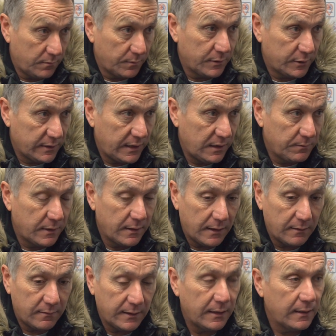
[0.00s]
beside me that
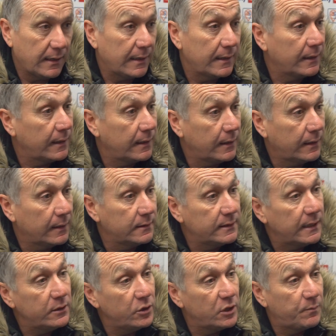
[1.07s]
I think either can continue